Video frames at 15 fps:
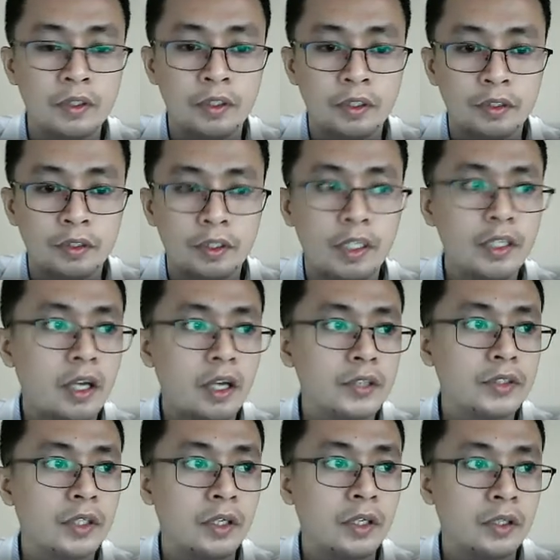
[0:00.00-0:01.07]
you can
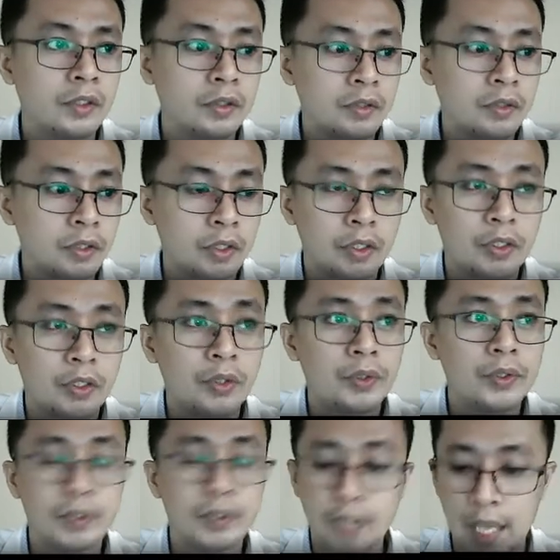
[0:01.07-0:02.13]
also
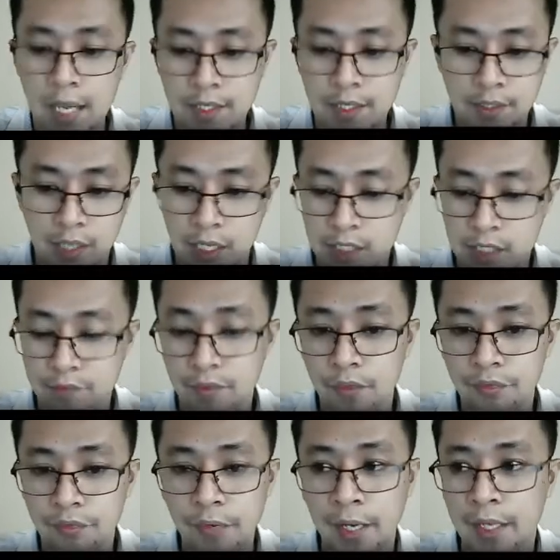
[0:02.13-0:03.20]
use a CSV
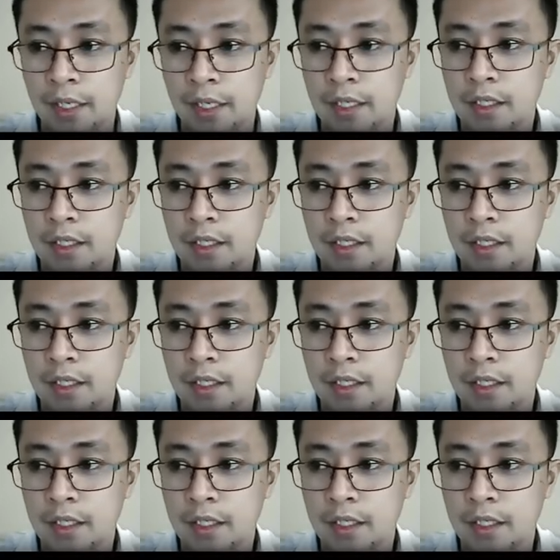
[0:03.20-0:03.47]
file.